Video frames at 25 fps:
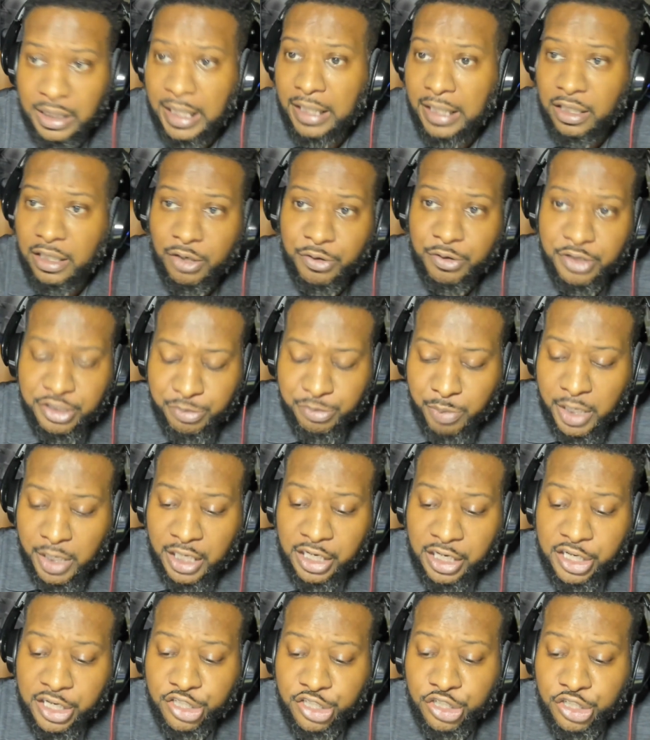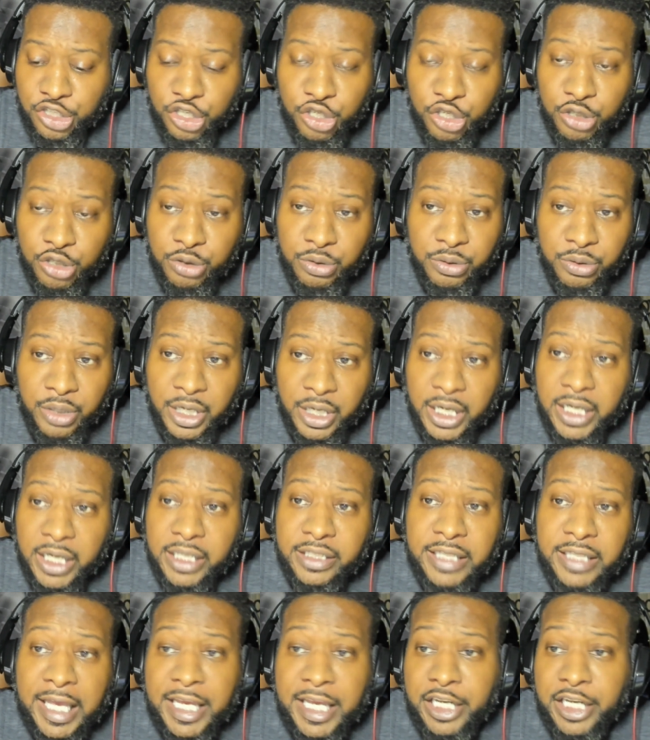They know this better than you.
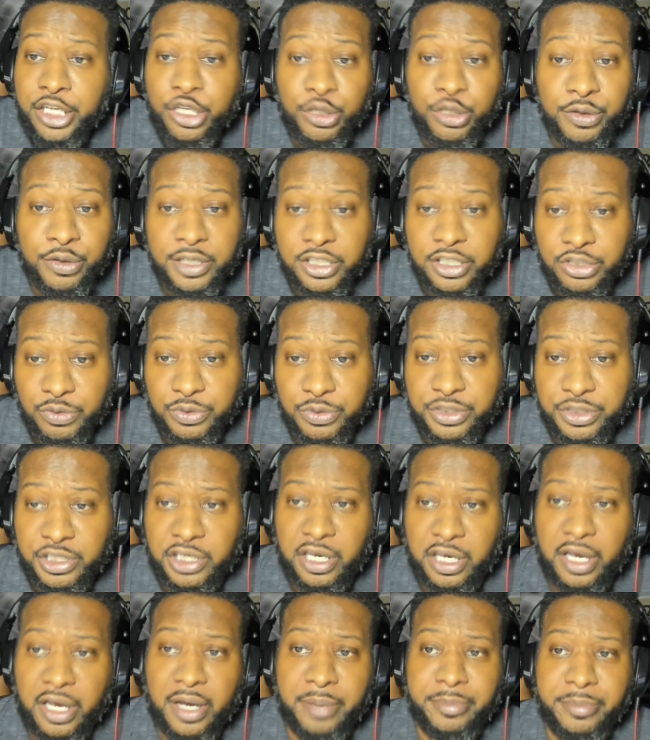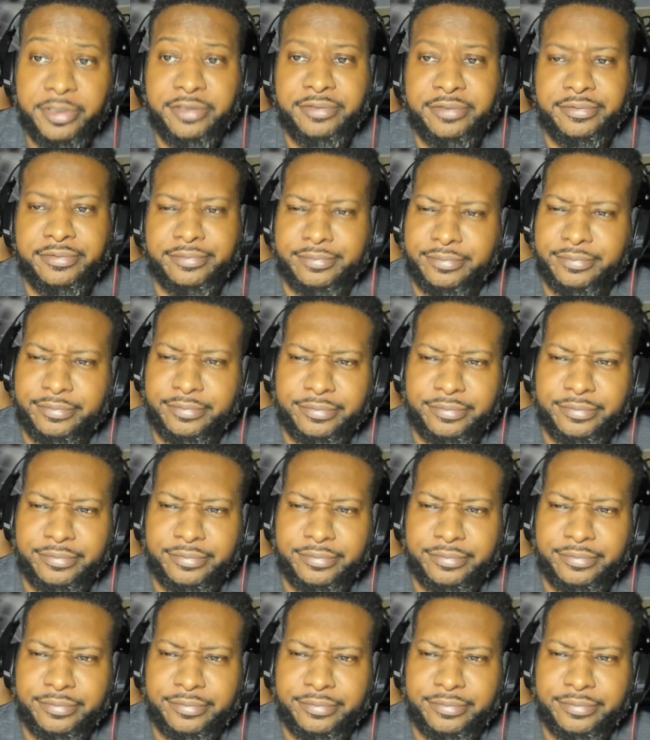They knew this was coming.